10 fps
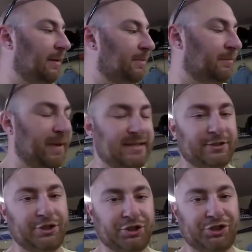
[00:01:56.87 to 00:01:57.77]
I'm going to
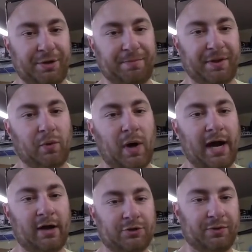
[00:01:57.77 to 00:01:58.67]
basically just jumper the
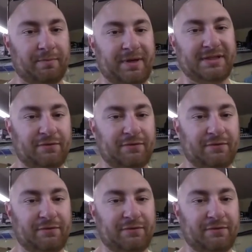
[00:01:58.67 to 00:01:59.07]
wires with a piece